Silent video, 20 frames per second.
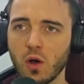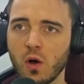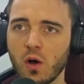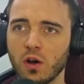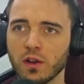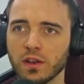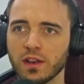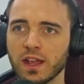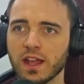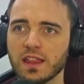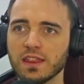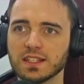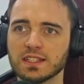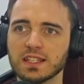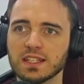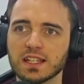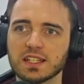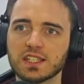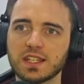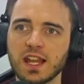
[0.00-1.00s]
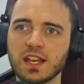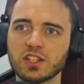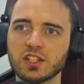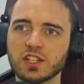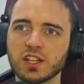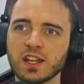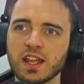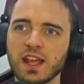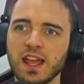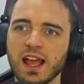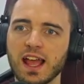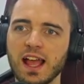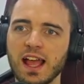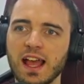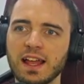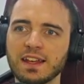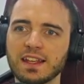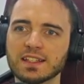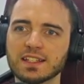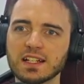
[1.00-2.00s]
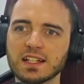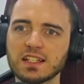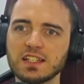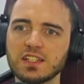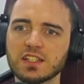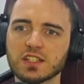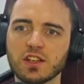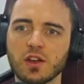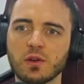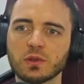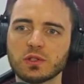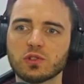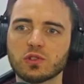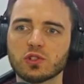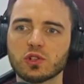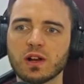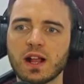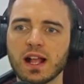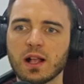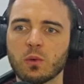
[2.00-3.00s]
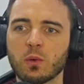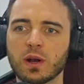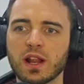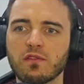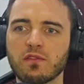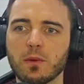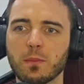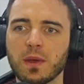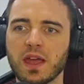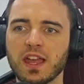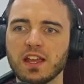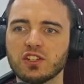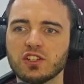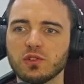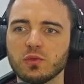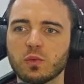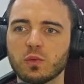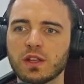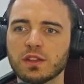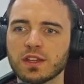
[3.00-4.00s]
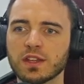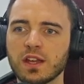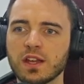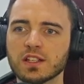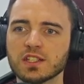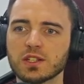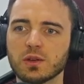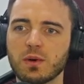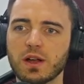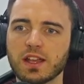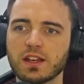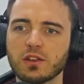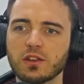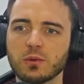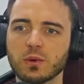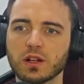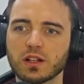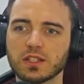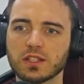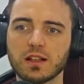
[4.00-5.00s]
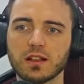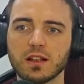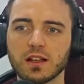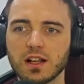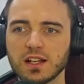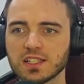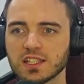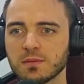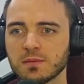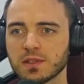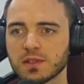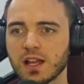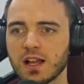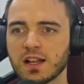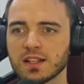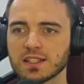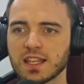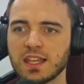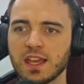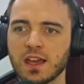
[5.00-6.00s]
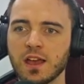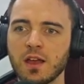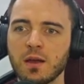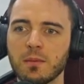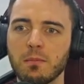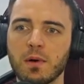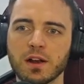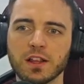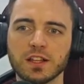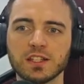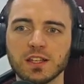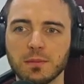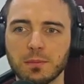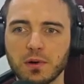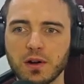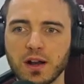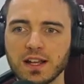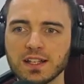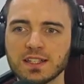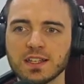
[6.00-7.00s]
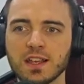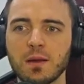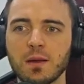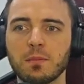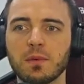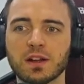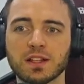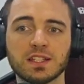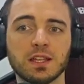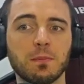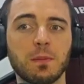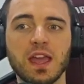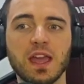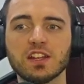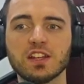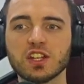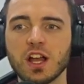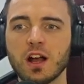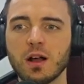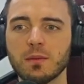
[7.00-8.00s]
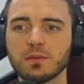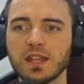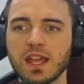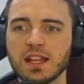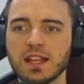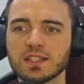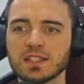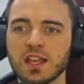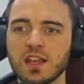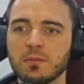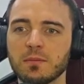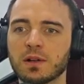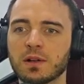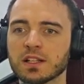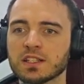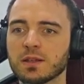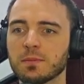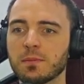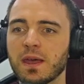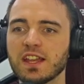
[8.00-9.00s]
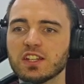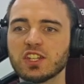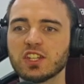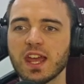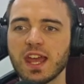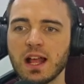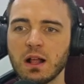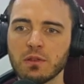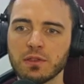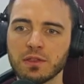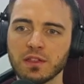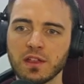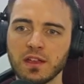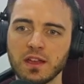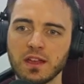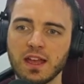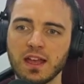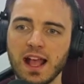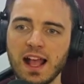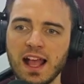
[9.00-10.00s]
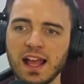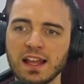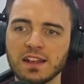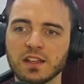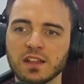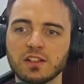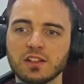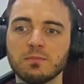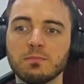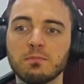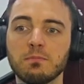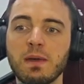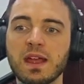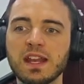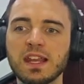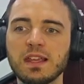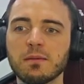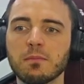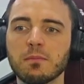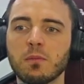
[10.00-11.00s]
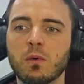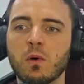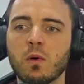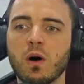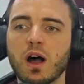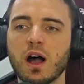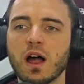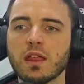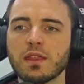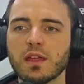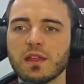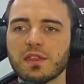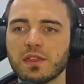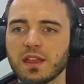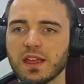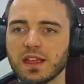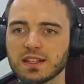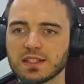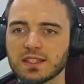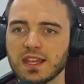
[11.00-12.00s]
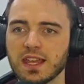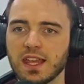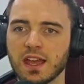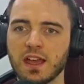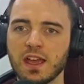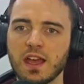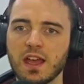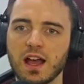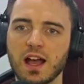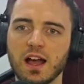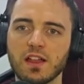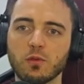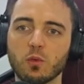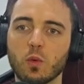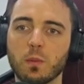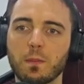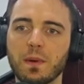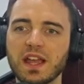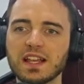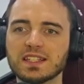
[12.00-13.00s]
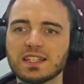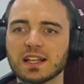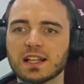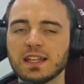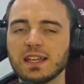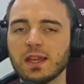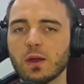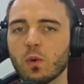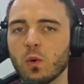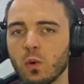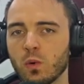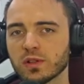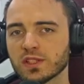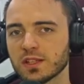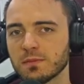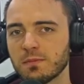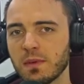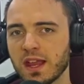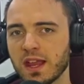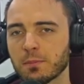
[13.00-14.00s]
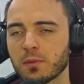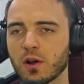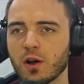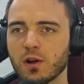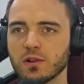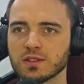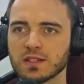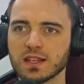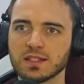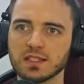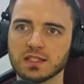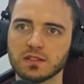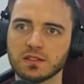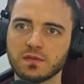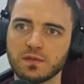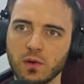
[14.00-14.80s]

on this extension, and it's actually just going to track whatever page you want. So I could do a custom task here, monitor price, monitor page updates, monitor page Health and many more other things here uh, that will basically automate processes